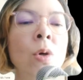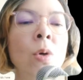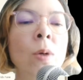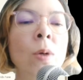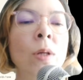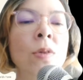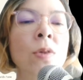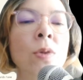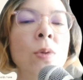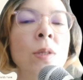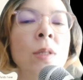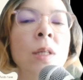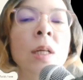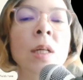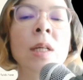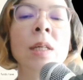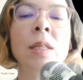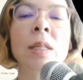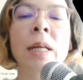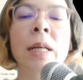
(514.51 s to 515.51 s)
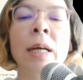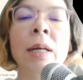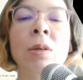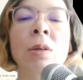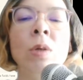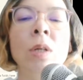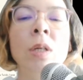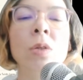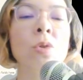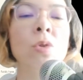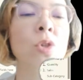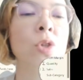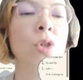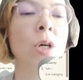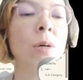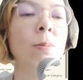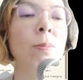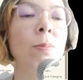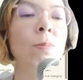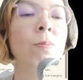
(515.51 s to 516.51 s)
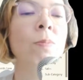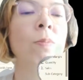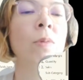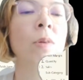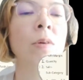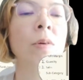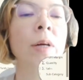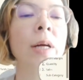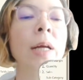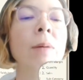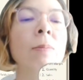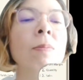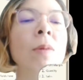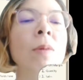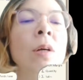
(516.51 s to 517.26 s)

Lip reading: once you see this line, you need to stop, right?